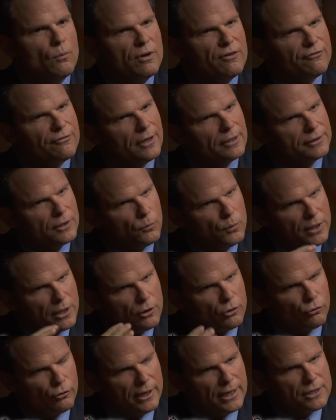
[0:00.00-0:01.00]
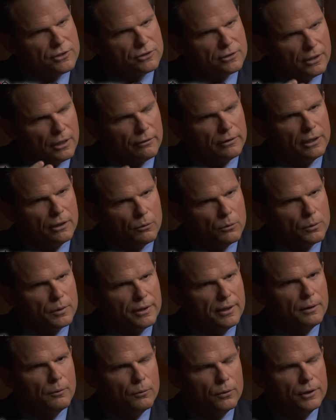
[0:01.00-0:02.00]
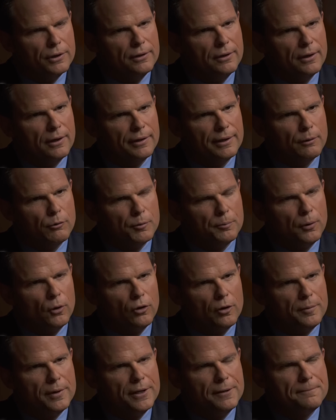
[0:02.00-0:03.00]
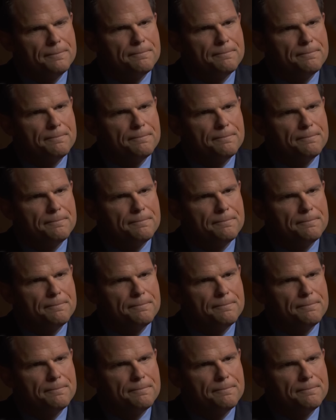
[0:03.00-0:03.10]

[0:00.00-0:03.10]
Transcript: We felt that we could create a scenario that would pull him in.